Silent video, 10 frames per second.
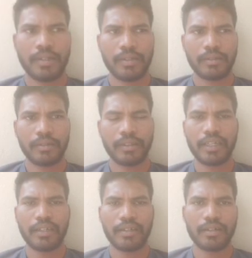Then
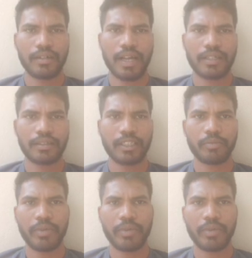last step is